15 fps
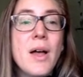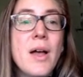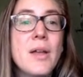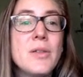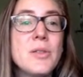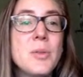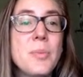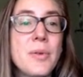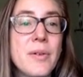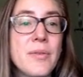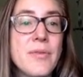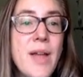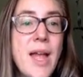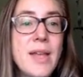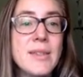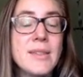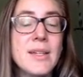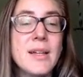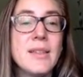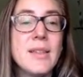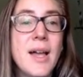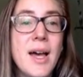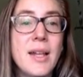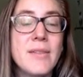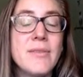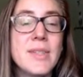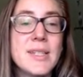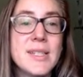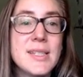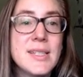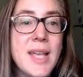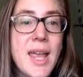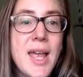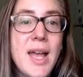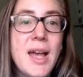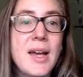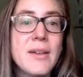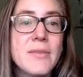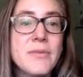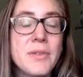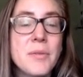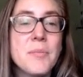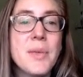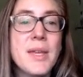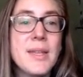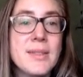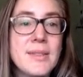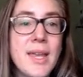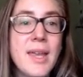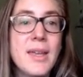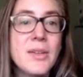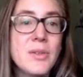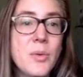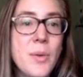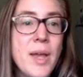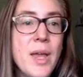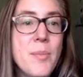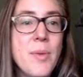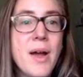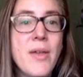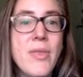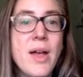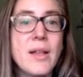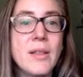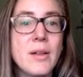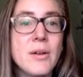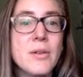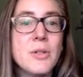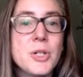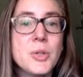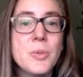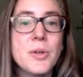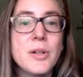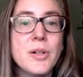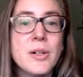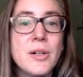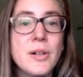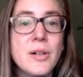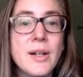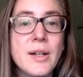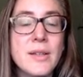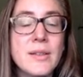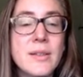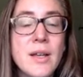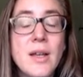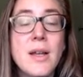to prevent a lot of the sand from being taken away by that longshore current.